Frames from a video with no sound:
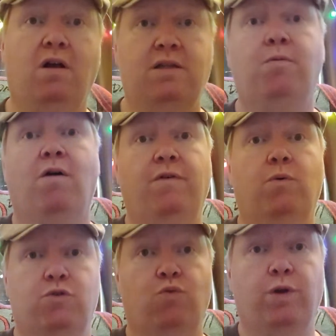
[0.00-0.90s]
Smallville
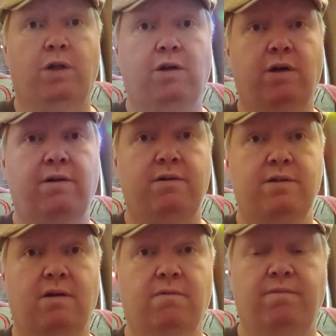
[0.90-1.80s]
was really good.
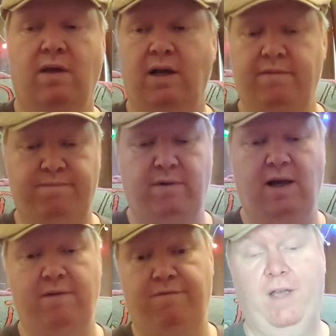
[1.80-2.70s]
So I,
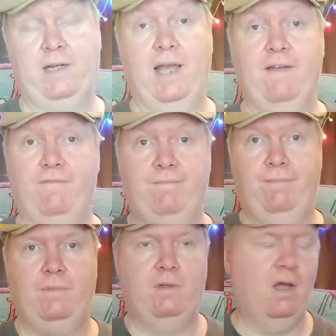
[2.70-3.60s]
I in fact, I have
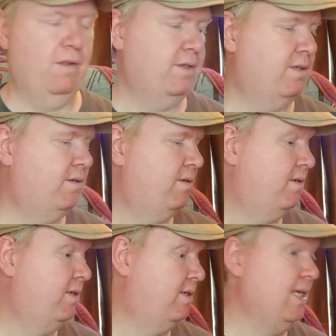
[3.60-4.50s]
all the
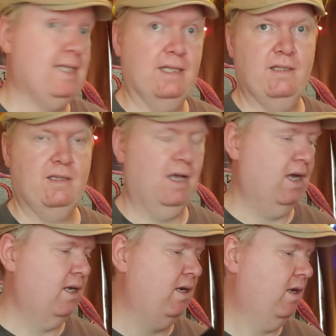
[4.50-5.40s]
seasons
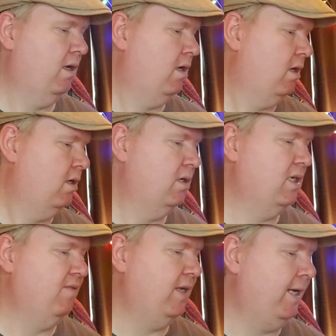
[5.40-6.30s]
on
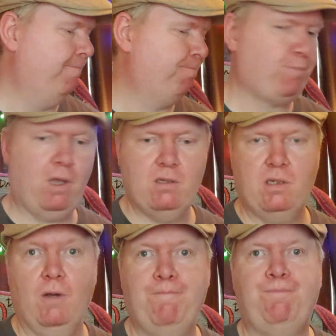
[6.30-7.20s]
DVD.
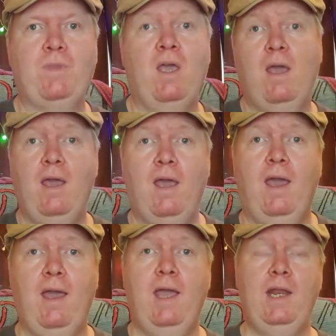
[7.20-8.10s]
So,
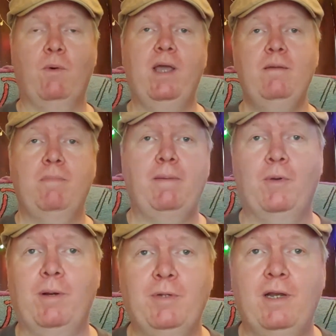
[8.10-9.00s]
anyway, maybe
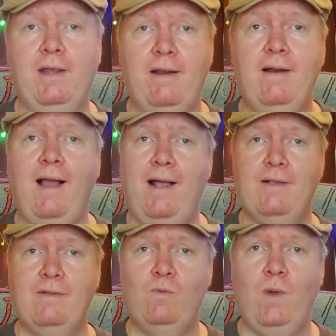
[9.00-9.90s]
when I'm done here,
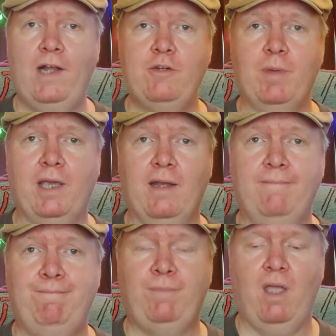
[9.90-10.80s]
I'll watch them again.
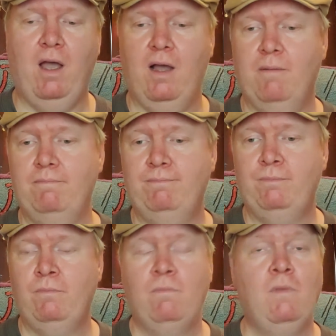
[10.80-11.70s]
Um,
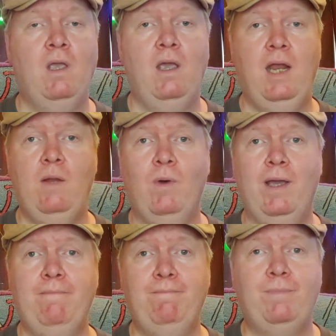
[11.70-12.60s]

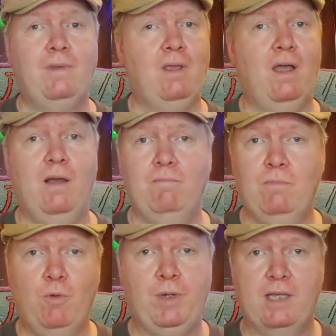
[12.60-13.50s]
anyway, um,
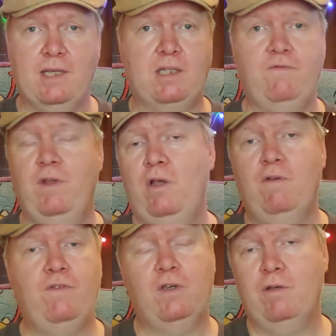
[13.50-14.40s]
hope you guys like this video.
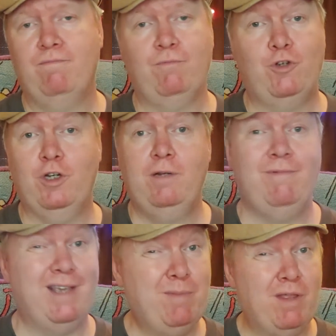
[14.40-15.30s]
If you could,
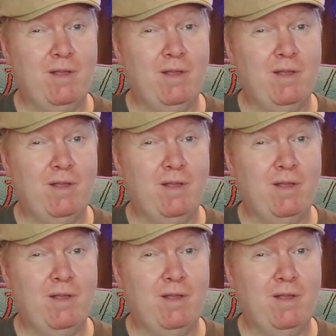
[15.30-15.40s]
and you give me a